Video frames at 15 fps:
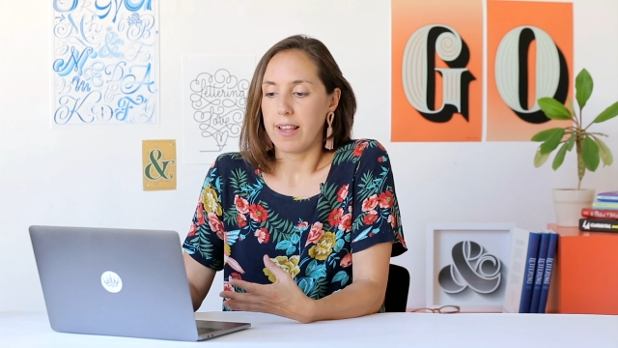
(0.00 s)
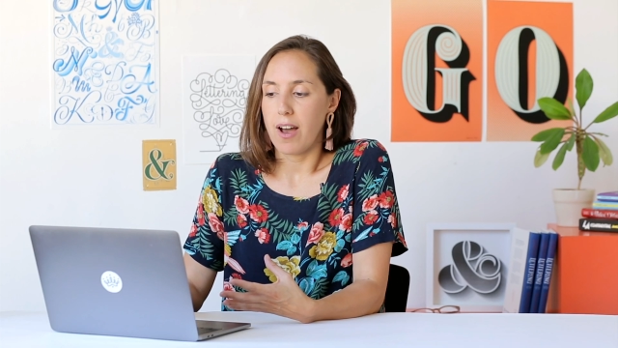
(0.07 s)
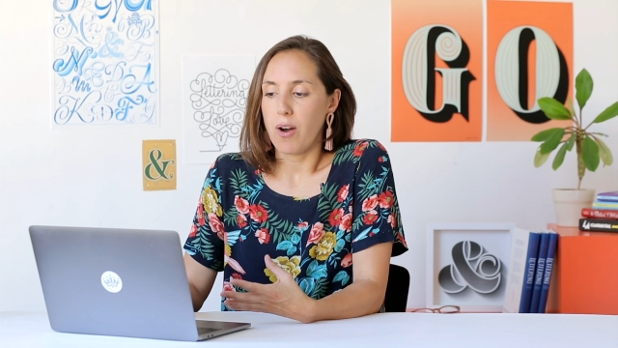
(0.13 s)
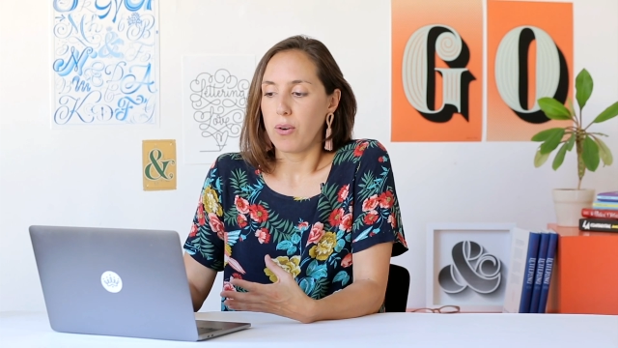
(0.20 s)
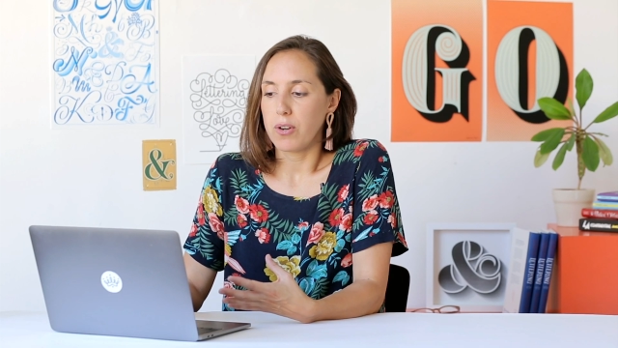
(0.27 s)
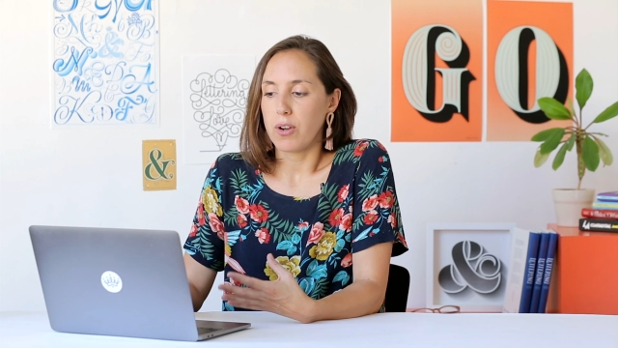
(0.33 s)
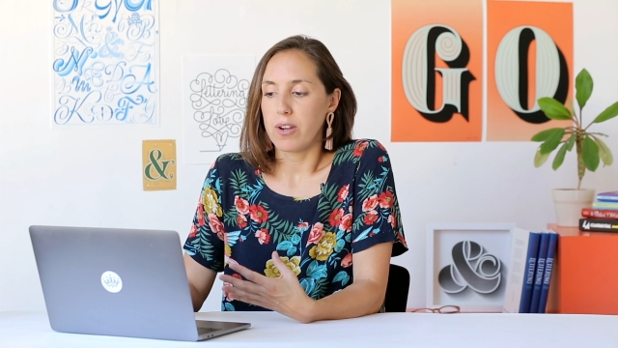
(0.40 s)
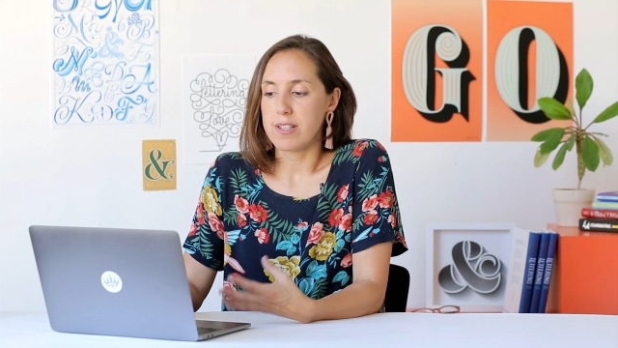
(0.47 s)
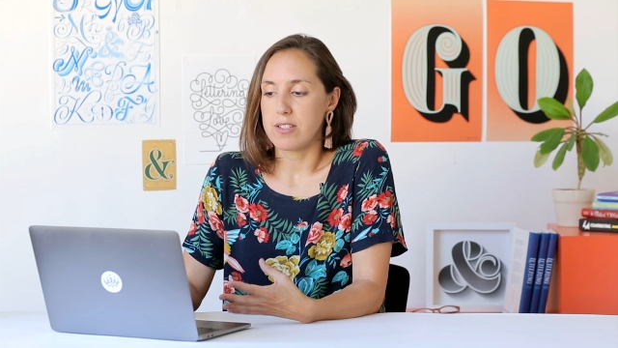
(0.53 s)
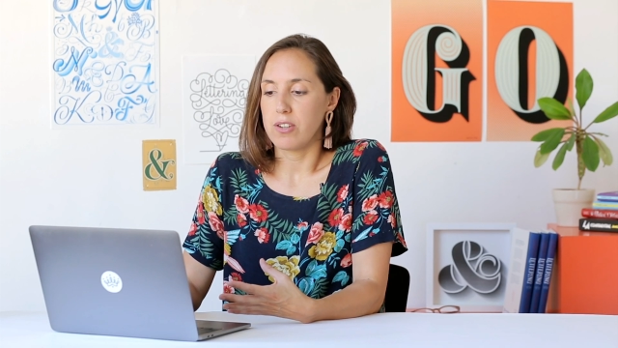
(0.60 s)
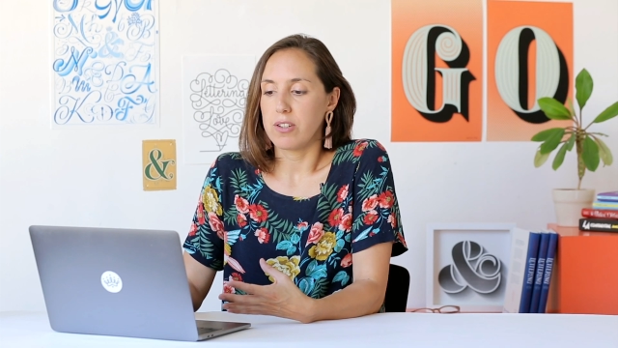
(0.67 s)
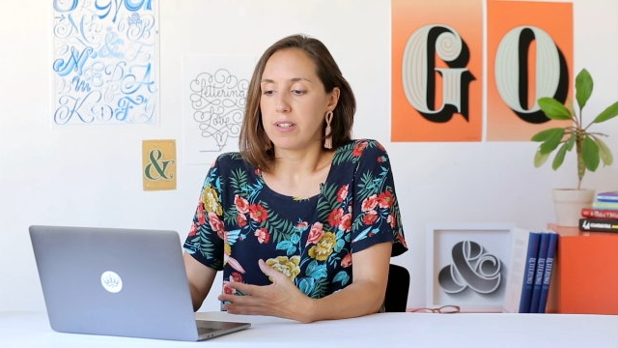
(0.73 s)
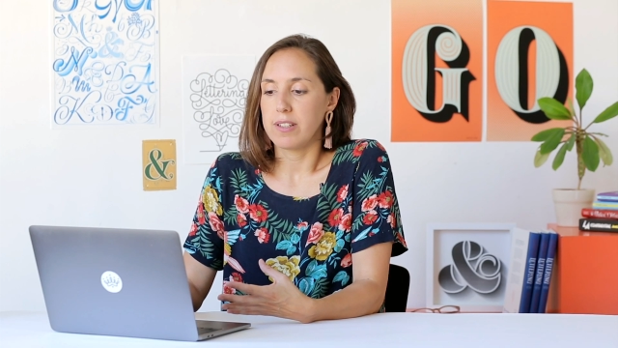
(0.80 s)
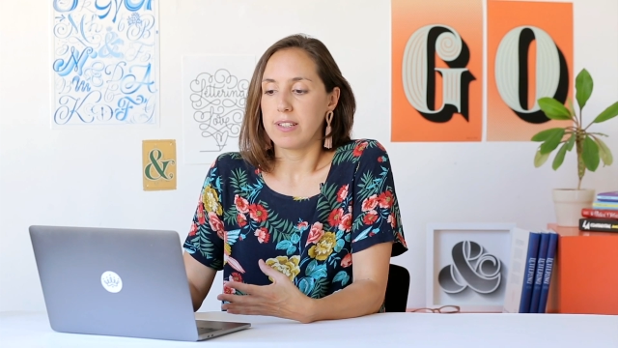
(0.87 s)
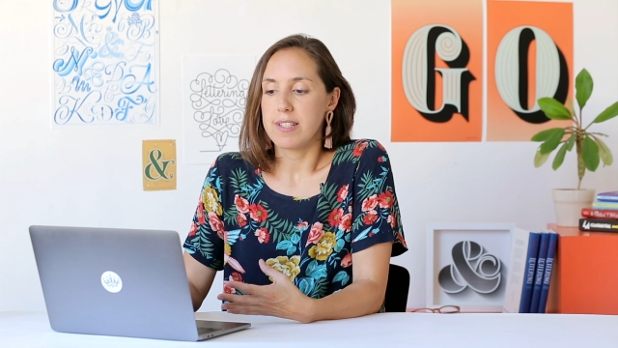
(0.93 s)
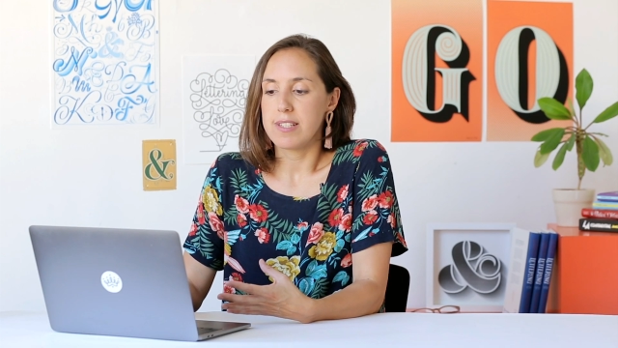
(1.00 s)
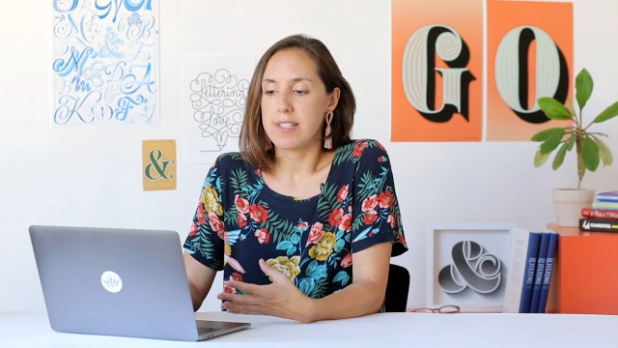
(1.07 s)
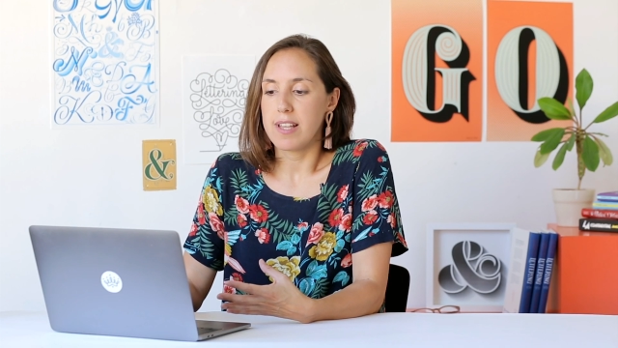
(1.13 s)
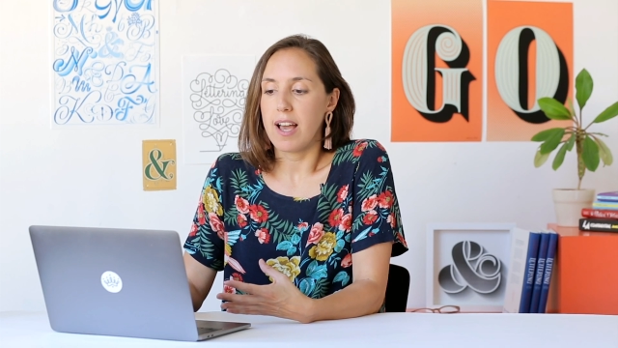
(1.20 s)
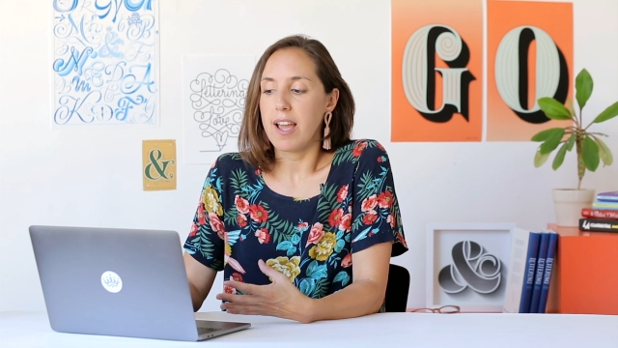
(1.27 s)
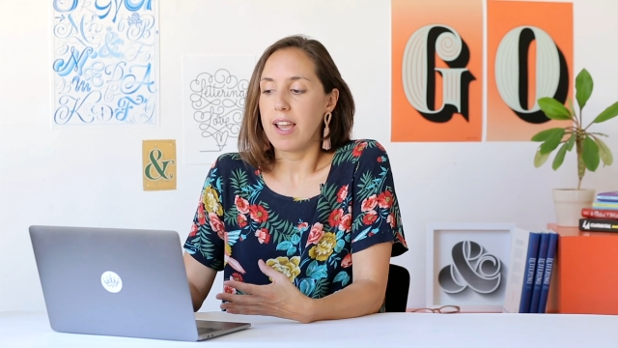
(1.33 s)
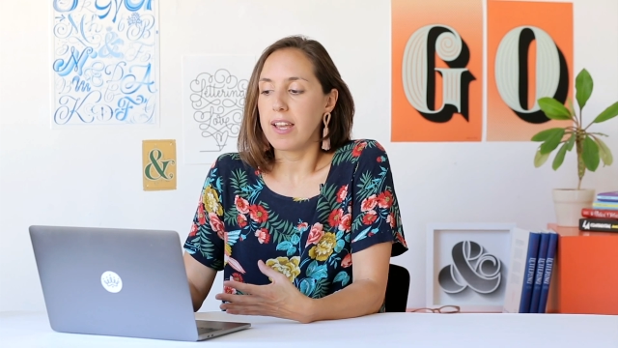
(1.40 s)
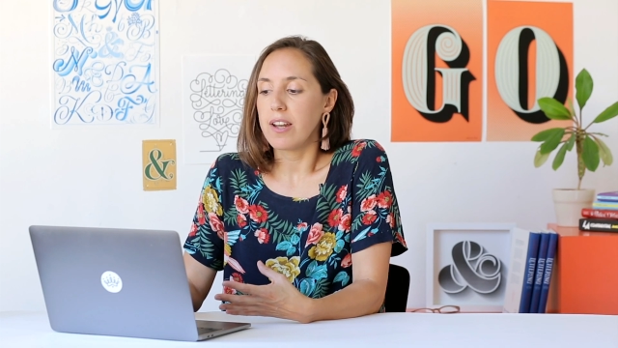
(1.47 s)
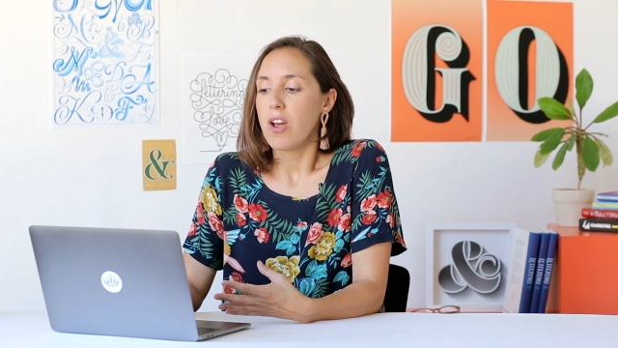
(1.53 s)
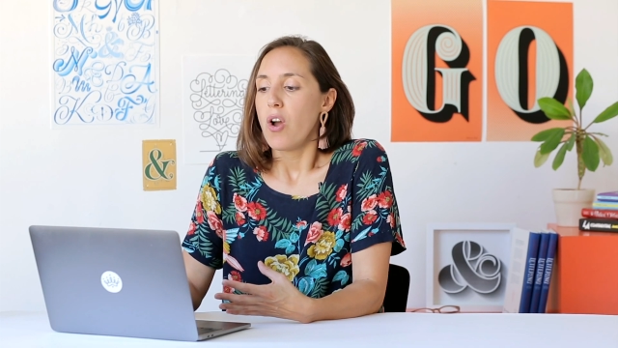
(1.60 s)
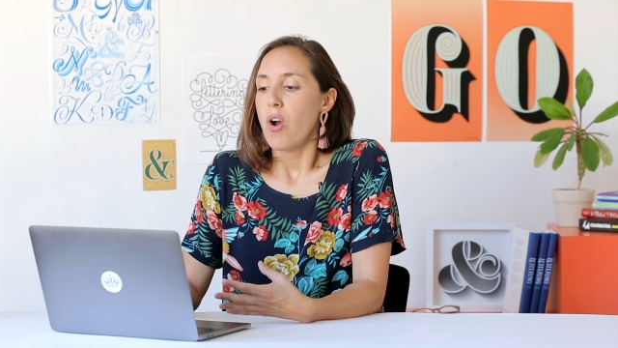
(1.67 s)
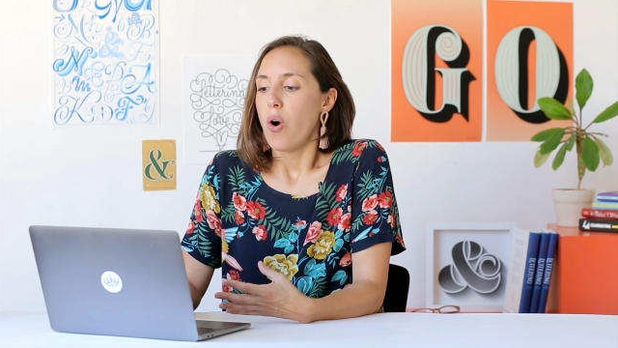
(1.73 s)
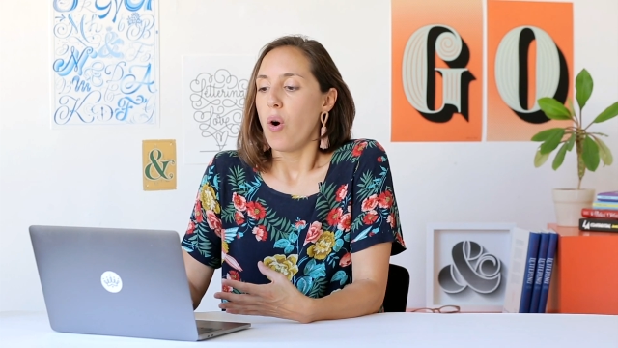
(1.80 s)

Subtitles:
down on a certain design